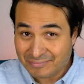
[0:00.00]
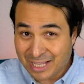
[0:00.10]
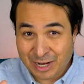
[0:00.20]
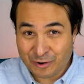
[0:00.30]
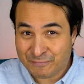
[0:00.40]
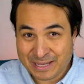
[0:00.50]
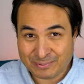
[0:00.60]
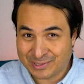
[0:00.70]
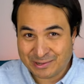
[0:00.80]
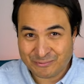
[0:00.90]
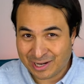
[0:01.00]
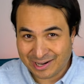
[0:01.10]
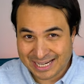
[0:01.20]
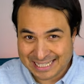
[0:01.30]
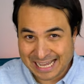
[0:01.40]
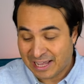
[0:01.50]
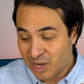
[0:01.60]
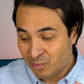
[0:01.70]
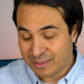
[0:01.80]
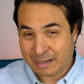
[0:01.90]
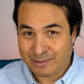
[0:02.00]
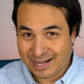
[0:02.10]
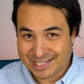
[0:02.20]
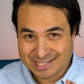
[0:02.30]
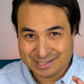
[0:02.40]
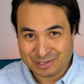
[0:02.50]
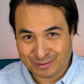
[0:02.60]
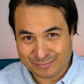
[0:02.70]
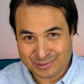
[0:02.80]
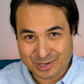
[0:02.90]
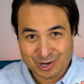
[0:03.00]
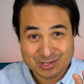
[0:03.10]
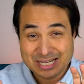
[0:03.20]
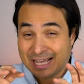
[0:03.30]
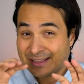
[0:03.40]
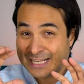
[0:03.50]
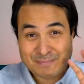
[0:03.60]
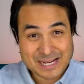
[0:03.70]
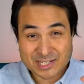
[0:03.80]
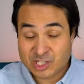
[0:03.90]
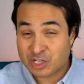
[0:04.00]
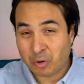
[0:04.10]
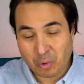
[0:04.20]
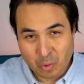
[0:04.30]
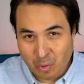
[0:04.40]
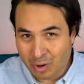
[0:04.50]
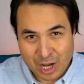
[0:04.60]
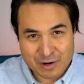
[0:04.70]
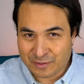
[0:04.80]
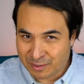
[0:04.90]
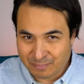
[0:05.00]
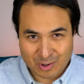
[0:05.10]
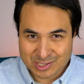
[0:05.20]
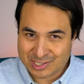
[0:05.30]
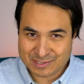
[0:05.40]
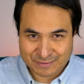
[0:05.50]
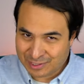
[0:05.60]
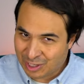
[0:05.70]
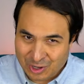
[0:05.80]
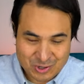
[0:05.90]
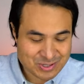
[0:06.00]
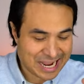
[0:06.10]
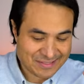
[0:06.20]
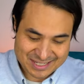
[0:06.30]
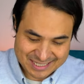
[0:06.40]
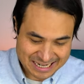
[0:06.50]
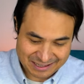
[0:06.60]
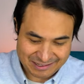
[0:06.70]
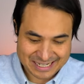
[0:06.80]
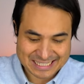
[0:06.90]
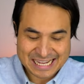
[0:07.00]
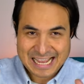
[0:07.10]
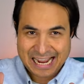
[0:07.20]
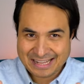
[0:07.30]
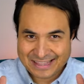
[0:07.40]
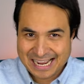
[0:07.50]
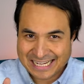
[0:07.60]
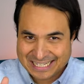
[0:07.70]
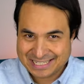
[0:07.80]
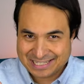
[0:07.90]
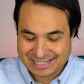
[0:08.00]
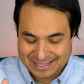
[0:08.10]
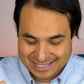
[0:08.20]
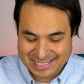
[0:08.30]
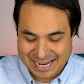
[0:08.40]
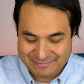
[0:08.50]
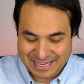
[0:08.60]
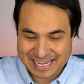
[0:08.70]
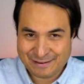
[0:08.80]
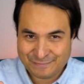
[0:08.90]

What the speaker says: A lot of people didn't realize that when they purchased the Gong Fu Code. There's messaging all over the boxes for the code and the satellite, and that is the same here